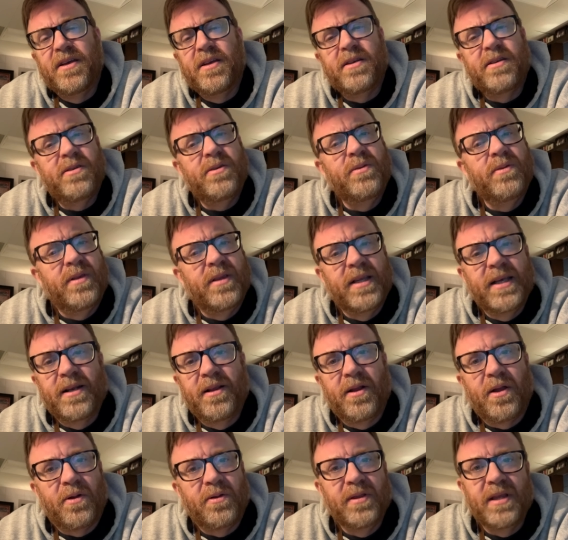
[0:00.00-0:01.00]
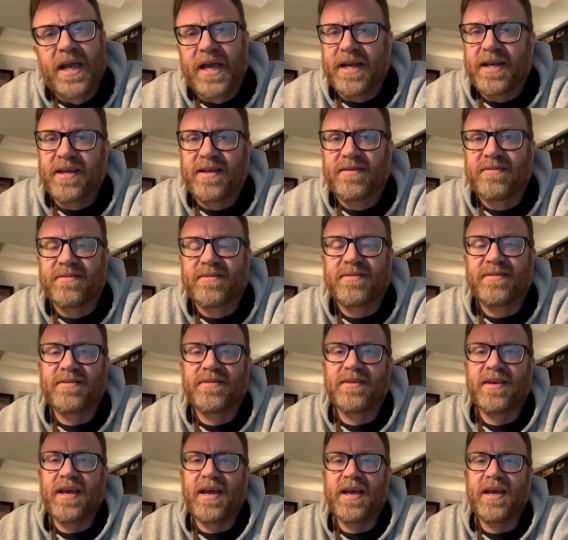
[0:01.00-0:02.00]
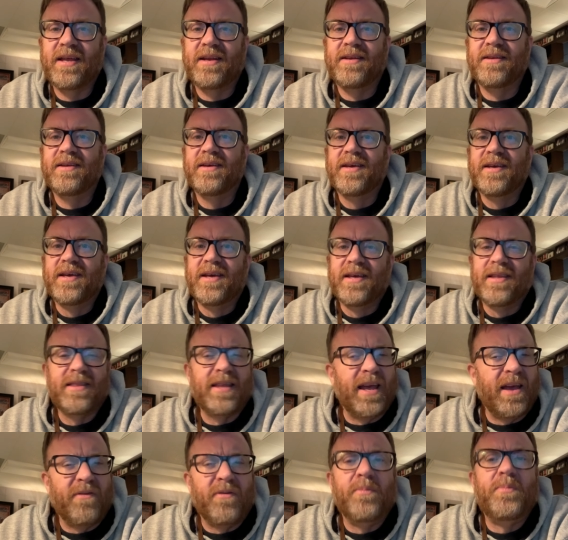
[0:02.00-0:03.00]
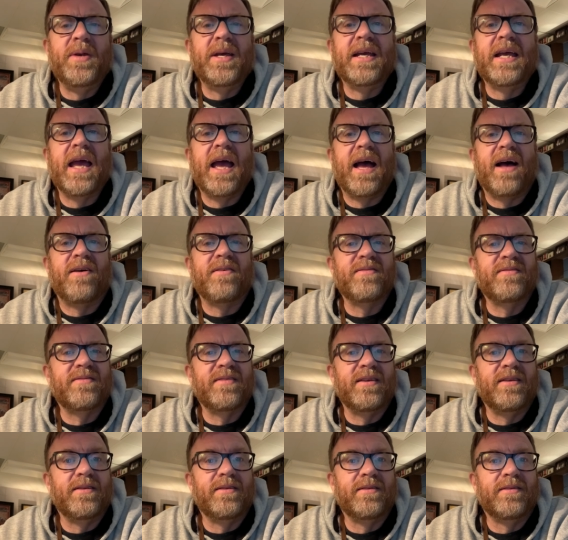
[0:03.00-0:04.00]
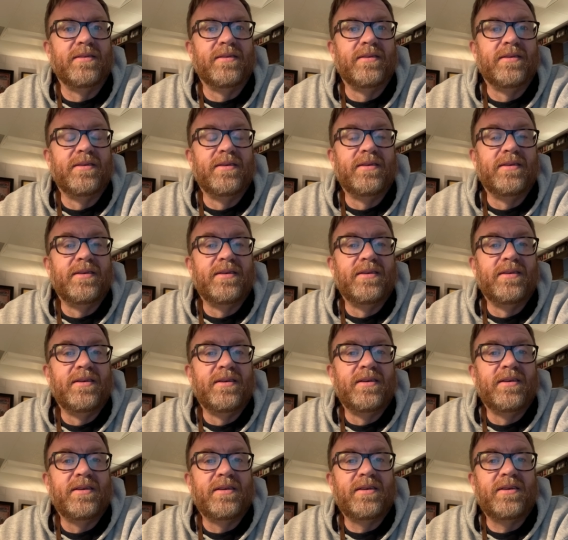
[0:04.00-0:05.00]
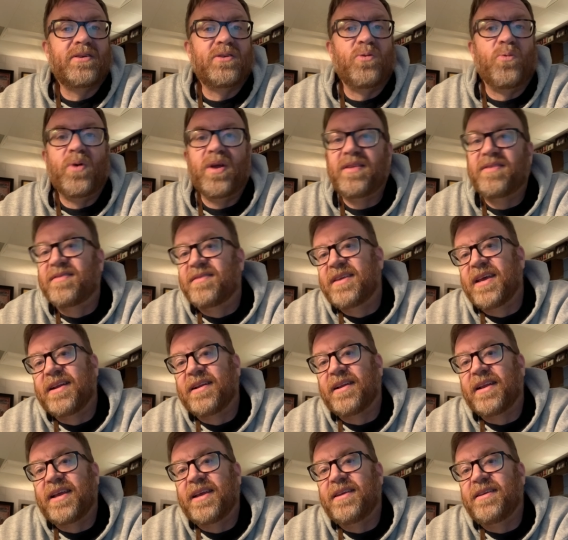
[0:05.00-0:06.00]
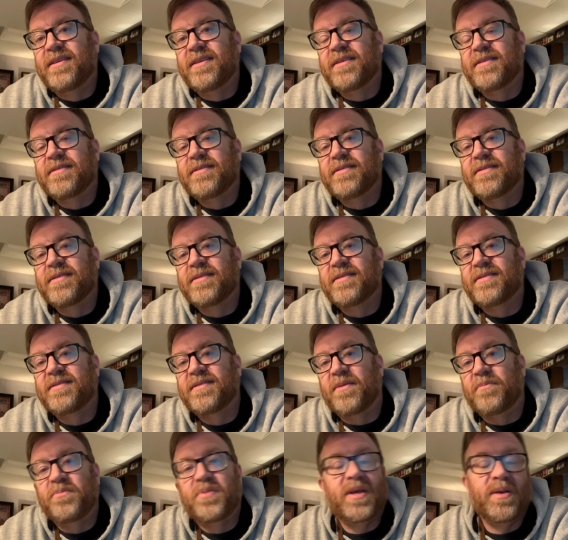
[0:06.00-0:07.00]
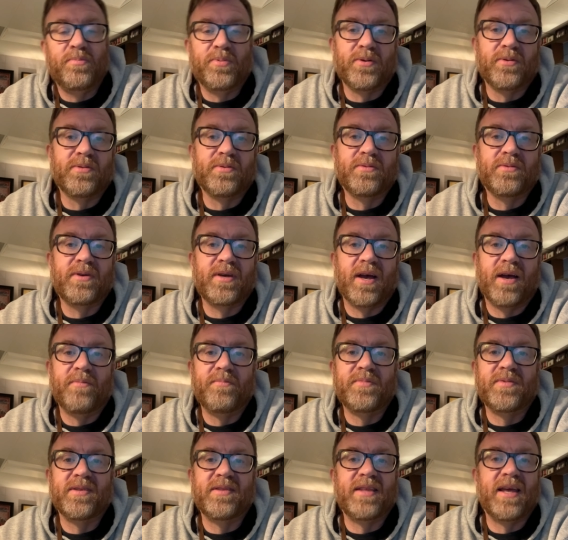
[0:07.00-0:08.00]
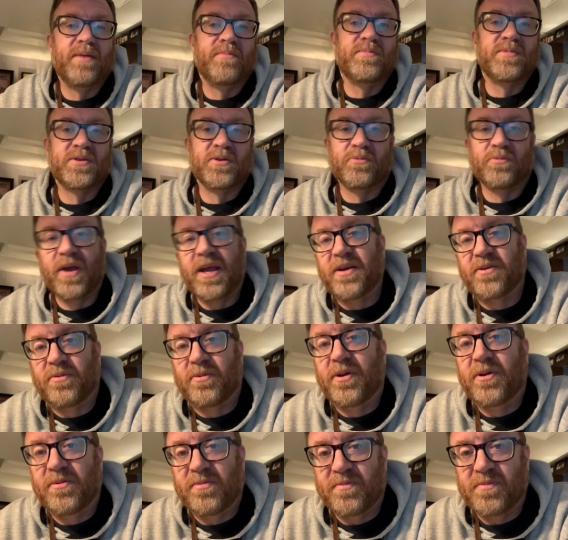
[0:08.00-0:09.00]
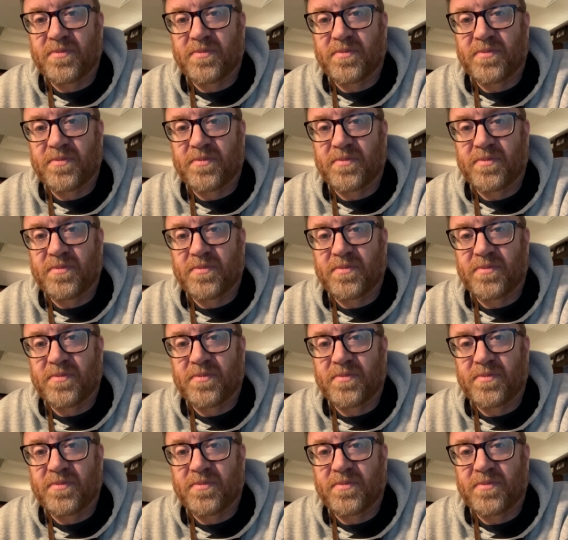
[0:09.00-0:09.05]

two little old ladies and they have a big house and coincidentally, uh, some people come to them to rent rooms.